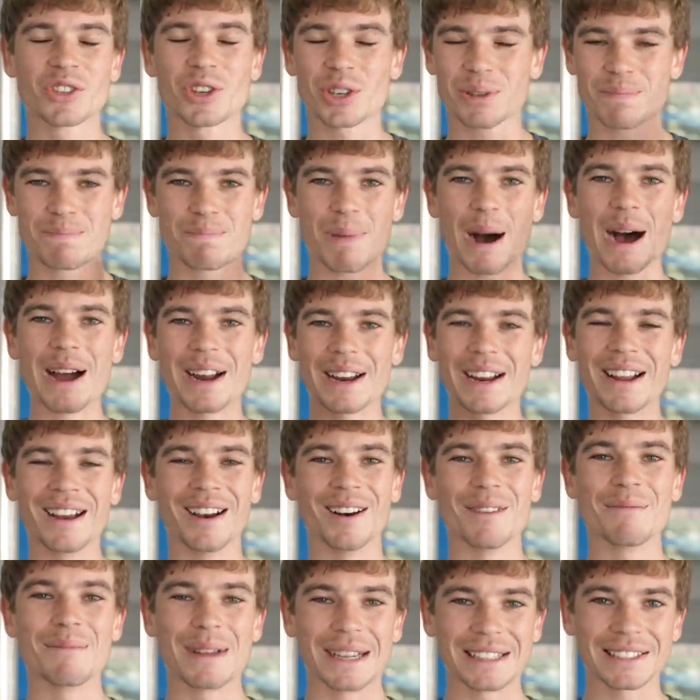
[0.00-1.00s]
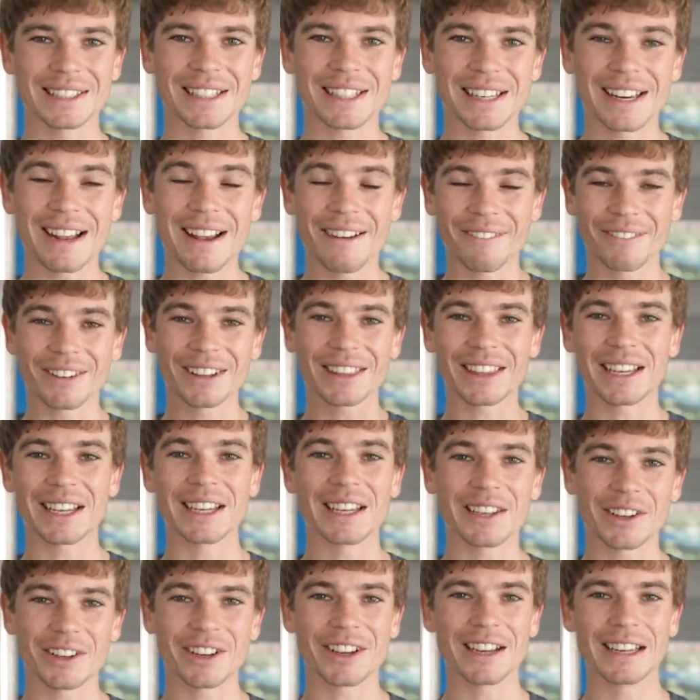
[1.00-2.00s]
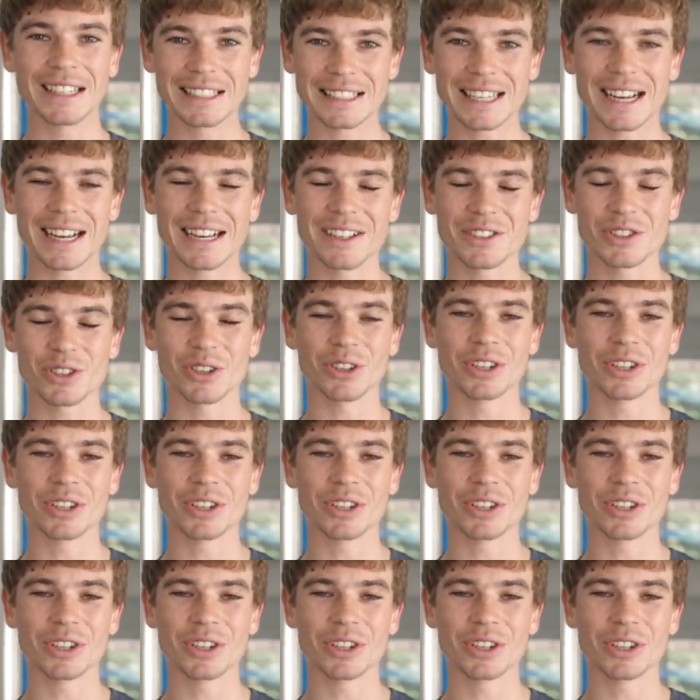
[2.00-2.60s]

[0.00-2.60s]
just buying up basically everything he could get his hands